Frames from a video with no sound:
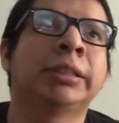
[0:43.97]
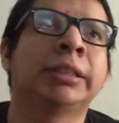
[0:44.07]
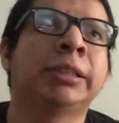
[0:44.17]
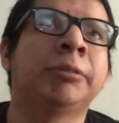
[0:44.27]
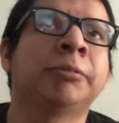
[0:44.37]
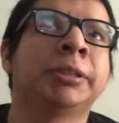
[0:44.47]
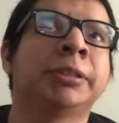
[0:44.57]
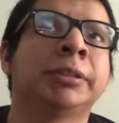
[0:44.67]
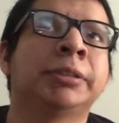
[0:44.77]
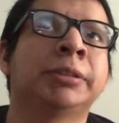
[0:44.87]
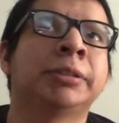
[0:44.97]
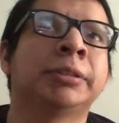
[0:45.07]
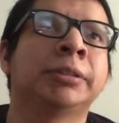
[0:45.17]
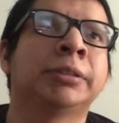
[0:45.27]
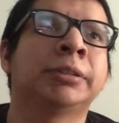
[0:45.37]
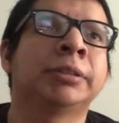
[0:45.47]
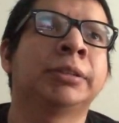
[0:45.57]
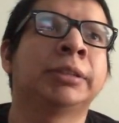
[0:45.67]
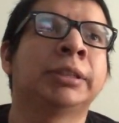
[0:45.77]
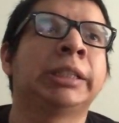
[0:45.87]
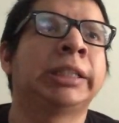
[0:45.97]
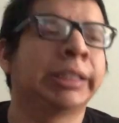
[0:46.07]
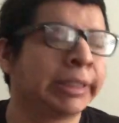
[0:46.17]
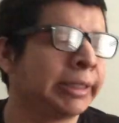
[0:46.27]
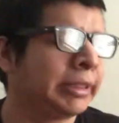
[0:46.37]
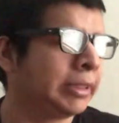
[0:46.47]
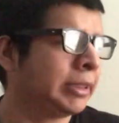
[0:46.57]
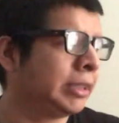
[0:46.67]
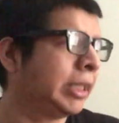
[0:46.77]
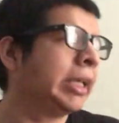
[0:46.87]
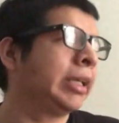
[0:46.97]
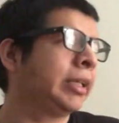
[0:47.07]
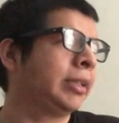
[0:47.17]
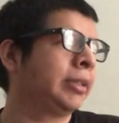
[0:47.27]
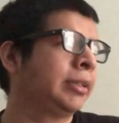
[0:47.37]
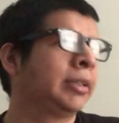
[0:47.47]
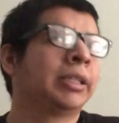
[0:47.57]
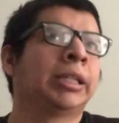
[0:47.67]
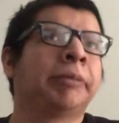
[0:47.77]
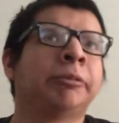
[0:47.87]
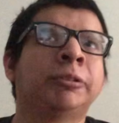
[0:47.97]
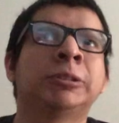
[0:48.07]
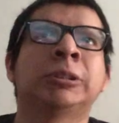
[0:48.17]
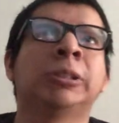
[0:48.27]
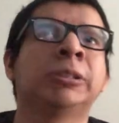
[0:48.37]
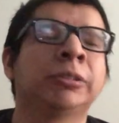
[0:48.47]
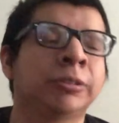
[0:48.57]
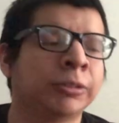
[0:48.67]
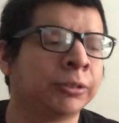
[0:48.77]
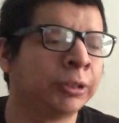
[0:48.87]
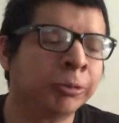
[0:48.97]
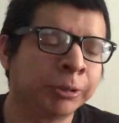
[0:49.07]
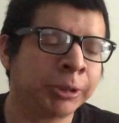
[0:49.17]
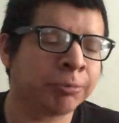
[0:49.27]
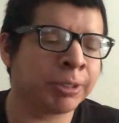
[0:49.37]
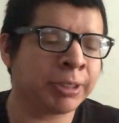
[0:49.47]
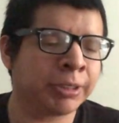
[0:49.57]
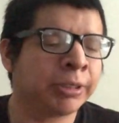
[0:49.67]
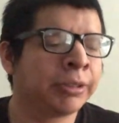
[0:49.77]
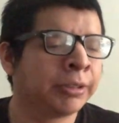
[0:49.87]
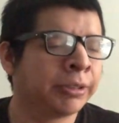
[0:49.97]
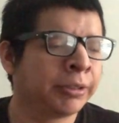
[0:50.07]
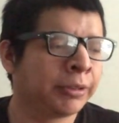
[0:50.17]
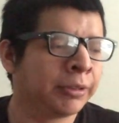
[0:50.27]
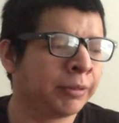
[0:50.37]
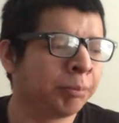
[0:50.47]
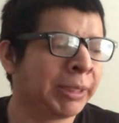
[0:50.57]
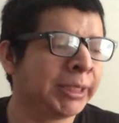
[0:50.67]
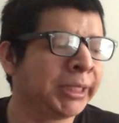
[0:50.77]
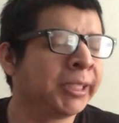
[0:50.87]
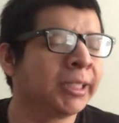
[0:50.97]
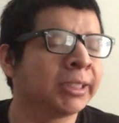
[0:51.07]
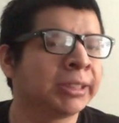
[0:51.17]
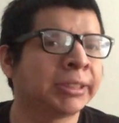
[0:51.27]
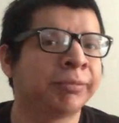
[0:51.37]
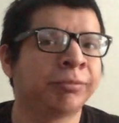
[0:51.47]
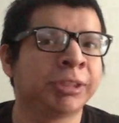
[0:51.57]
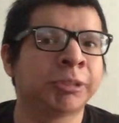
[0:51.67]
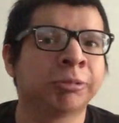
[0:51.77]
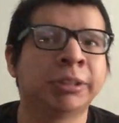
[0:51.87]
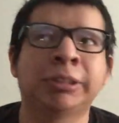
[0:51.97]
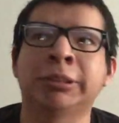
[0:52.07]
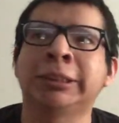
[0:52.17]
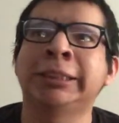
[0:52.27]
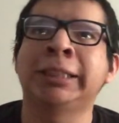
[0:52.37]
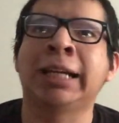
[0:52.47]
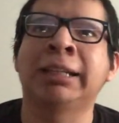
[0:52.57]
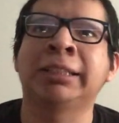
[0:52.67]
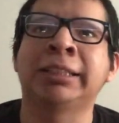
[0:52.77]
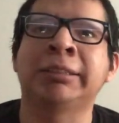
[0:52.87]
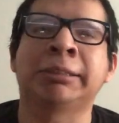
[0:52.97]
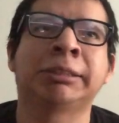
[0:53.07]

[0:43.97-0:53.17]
Anyway, again, I'm doing the song Do What You Want by Lady Gaga featuring Christina Aguilera.